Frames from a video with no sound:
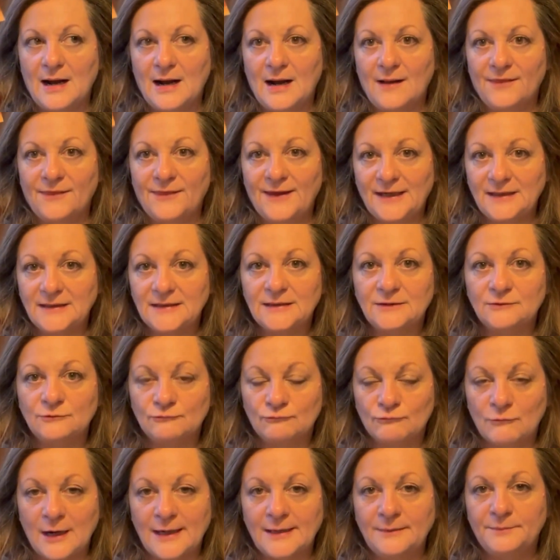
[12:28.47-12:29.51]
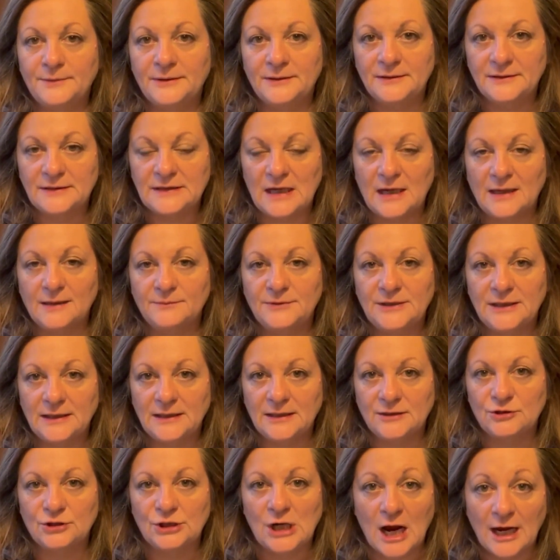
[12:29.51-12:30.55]
they didn't ripen in time to
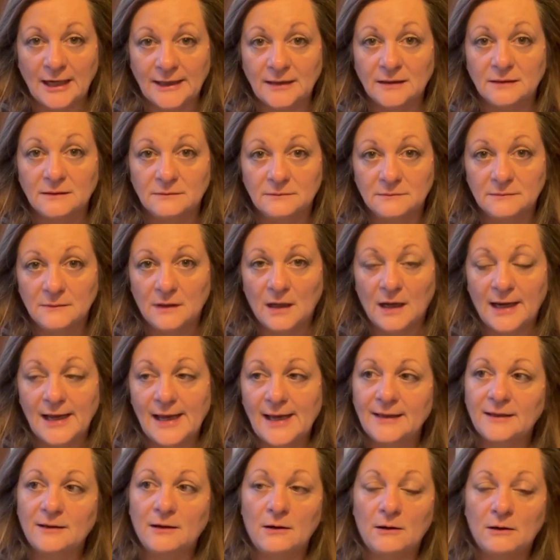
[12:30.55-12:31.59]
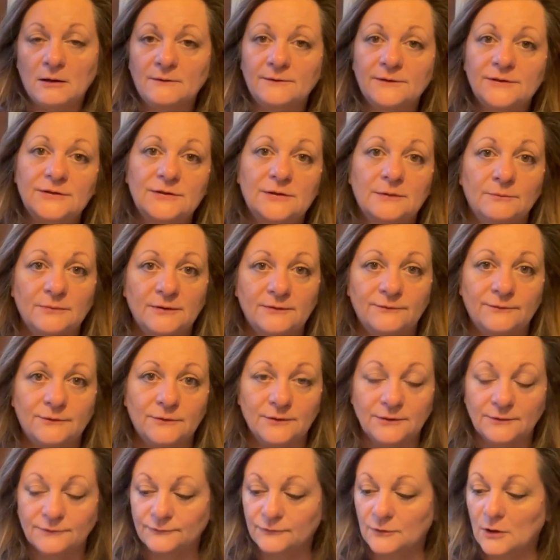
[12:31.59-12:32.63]
get giant. I had to harvest them
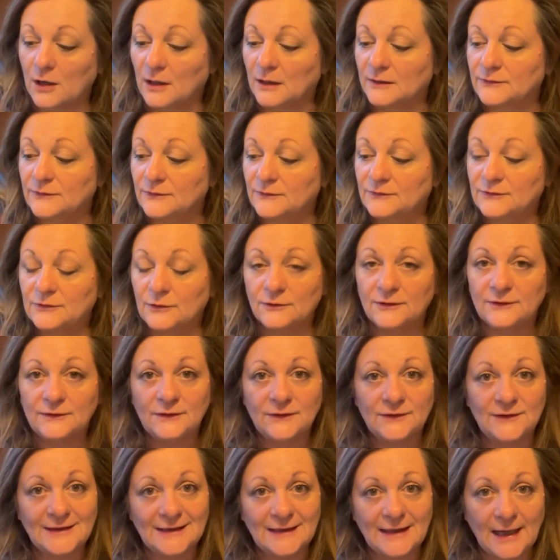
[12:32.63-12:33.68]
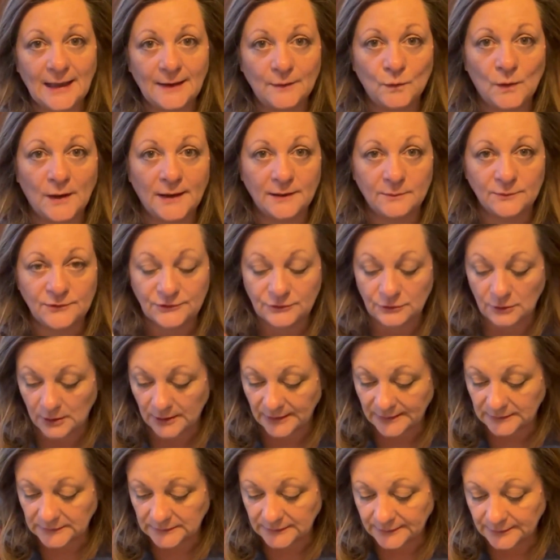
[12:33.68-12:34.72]
before the frost. So this is again why I'm
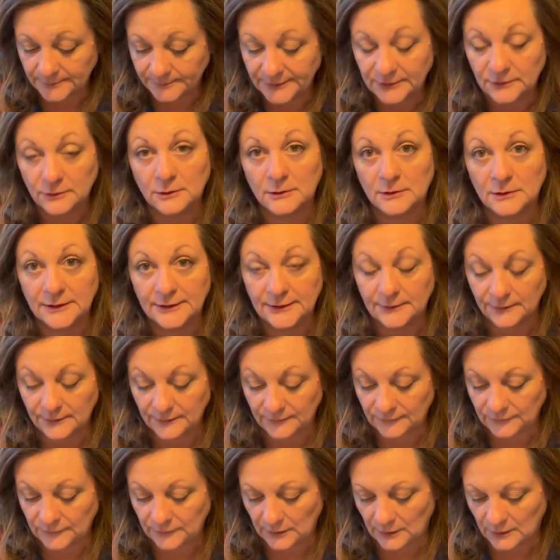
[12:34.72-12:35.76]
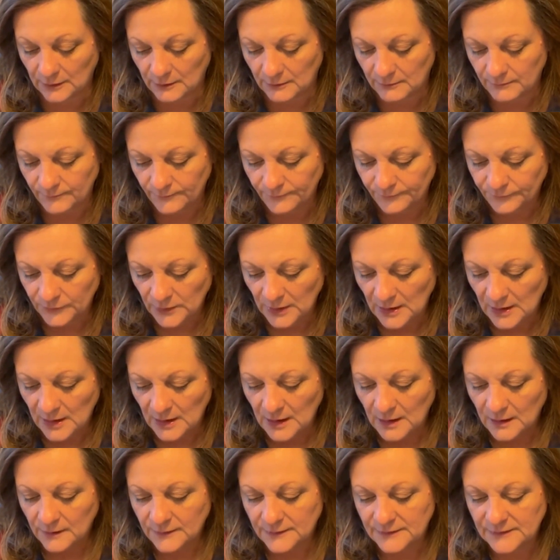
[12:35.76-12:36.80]
starting a little bit earlier this year.
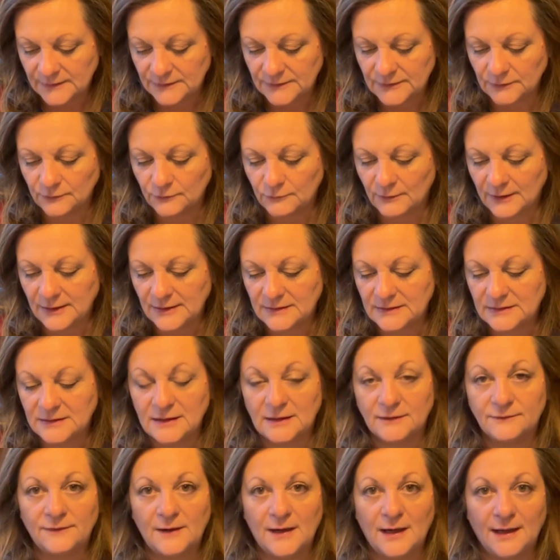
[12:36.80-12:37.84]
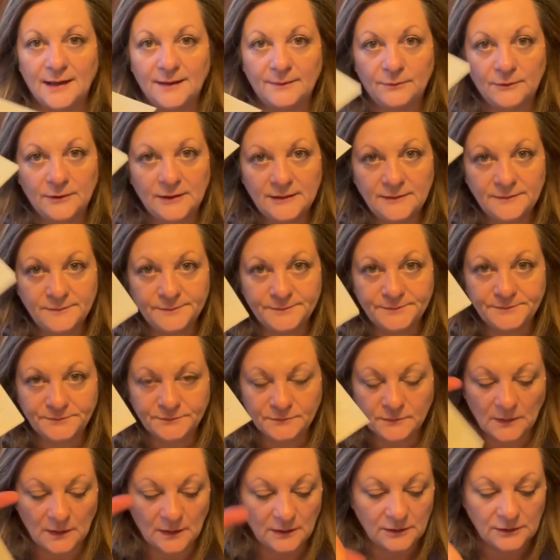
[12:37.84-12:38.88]
This is a Great Stuff hybrid.
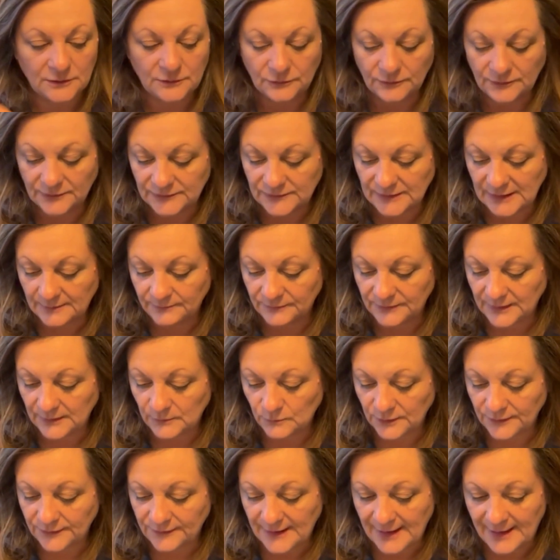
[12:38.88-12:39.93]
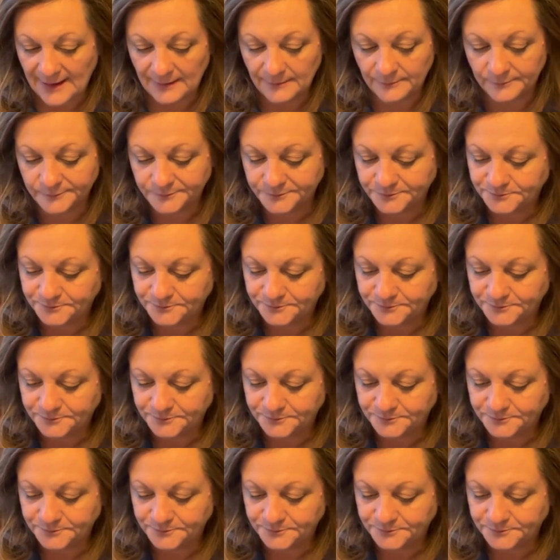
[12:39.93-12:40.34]
I'm going to do the same thing with that.